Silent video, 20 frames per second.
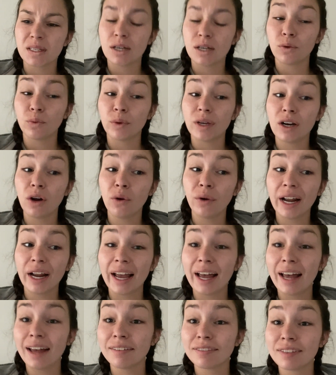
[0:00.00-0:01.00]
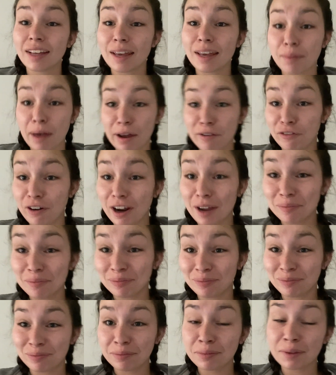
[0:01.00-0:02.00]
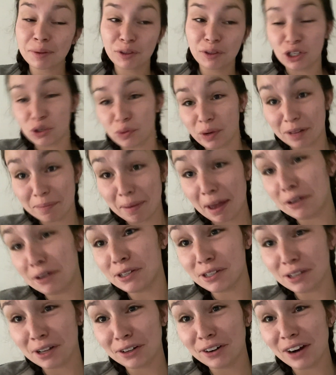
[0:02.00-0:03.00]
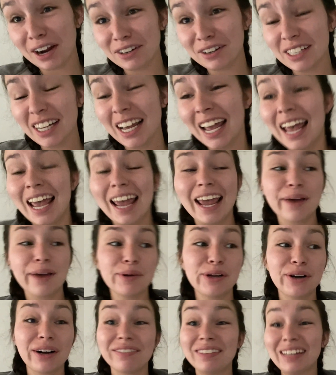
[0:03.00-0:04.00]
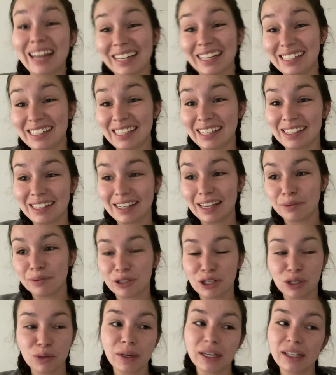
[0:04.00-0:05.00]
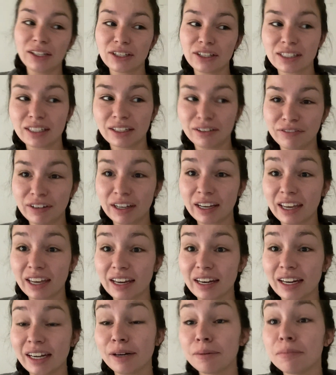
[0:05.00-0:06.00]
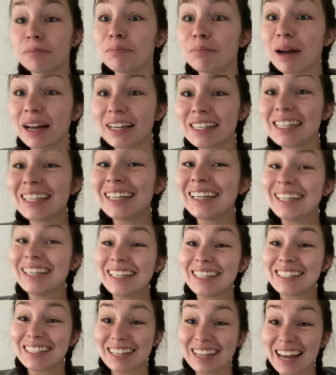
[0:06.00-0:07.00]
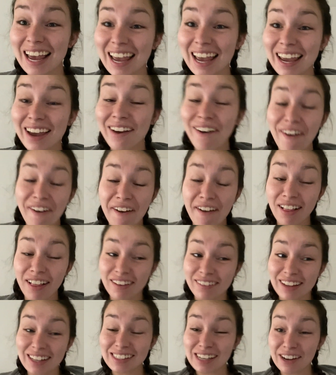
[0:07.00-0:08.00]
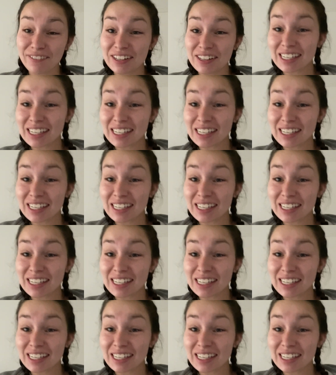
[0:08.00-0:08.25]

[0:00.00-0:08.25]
We don't have a bed frame, which is why the mattress is on the ground, and we don't have nightstands yet, which is why it looks a little funky in here. But today, all of that stuff is